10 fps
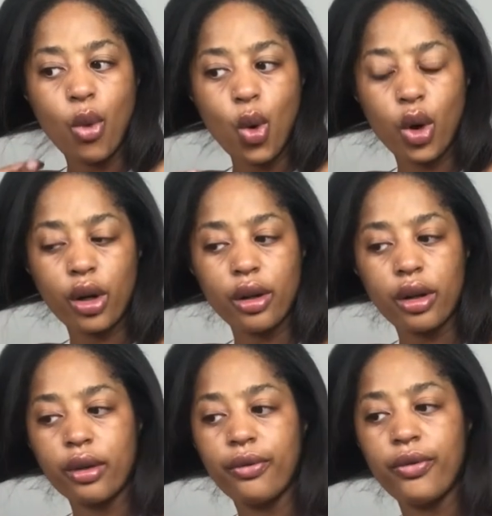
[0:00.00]

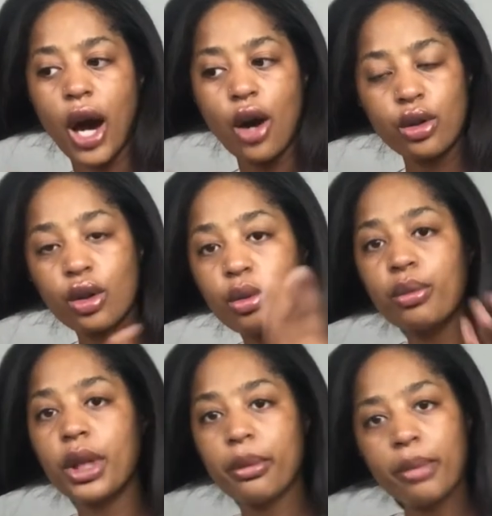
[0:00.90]
more
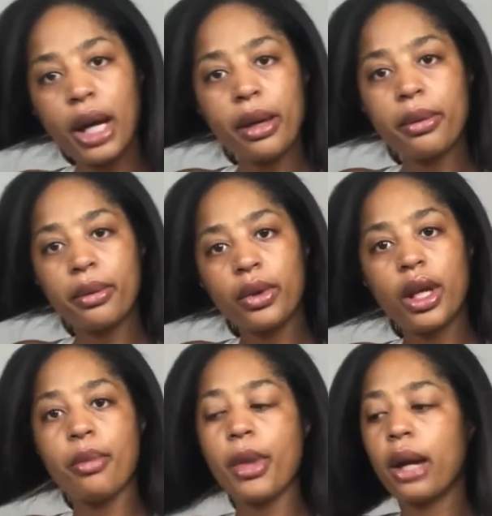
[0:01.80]
volume in my
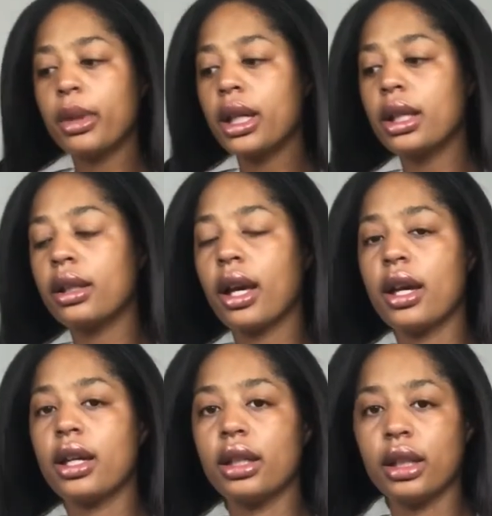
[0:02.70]
butt,
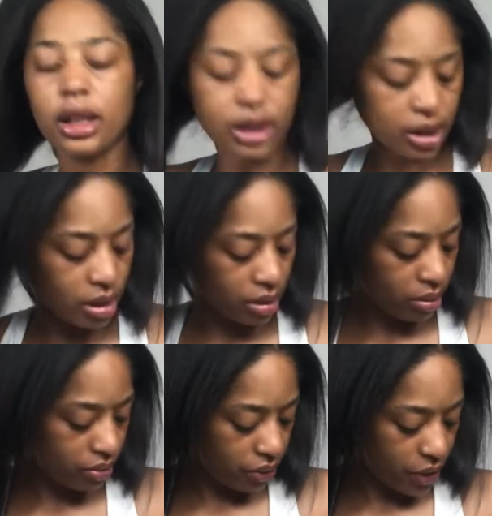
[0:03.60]
like get
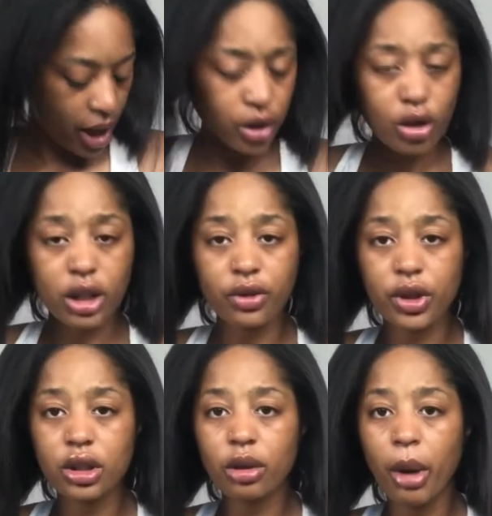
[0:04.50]
some fat
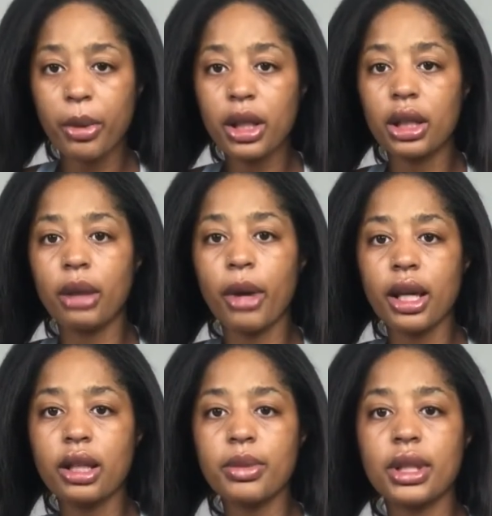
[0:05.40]
transferred to my butt and my
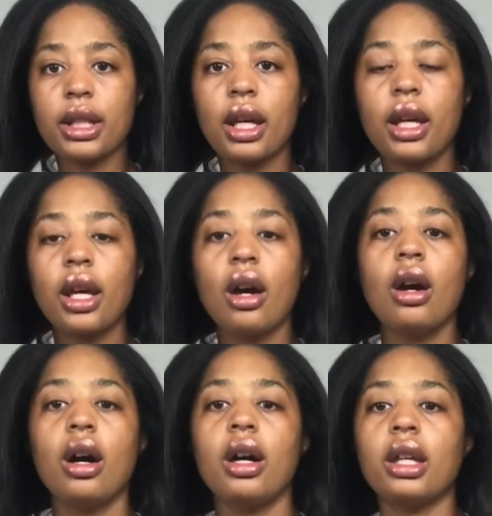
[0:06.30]
hips.
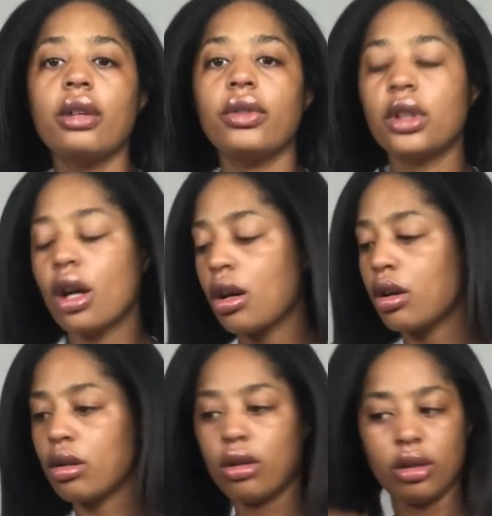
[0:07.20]
Even
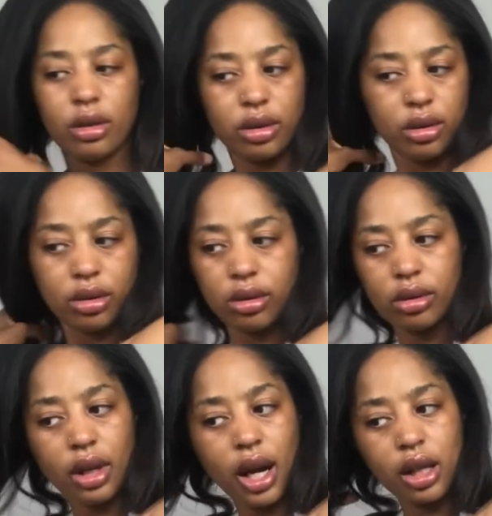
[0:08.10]
though
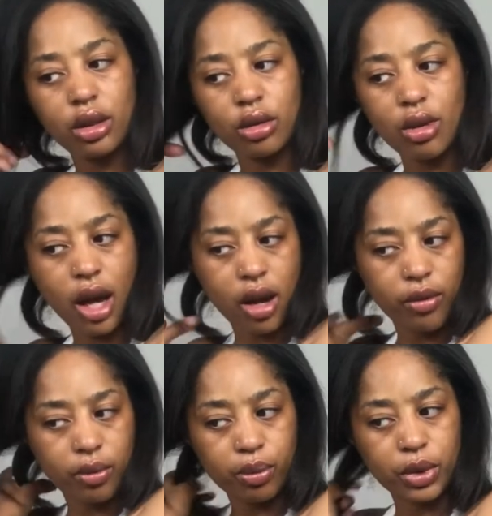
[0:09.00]
I do
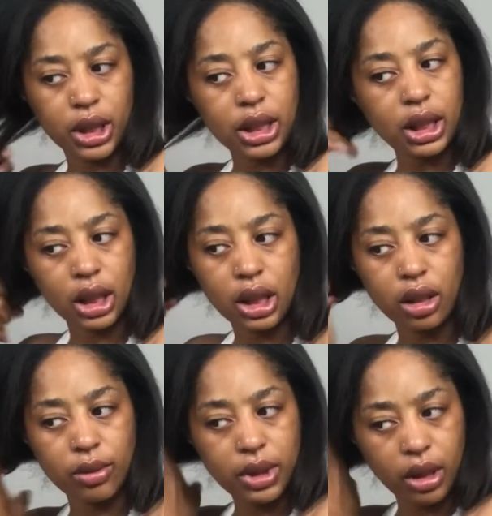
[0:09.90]
have decent
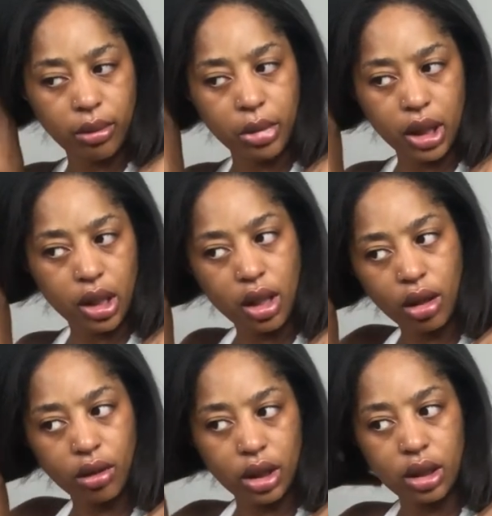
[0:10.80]
hips and butt
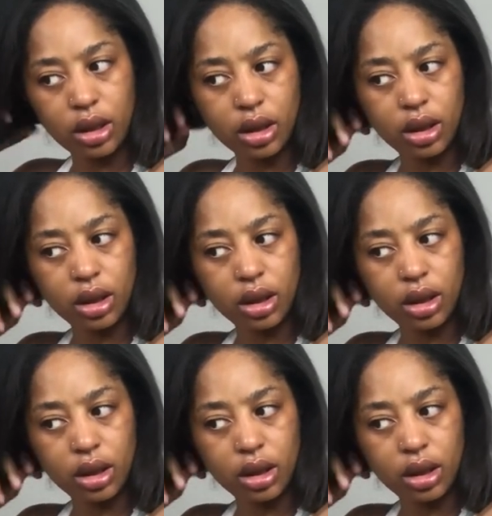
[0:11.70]
area,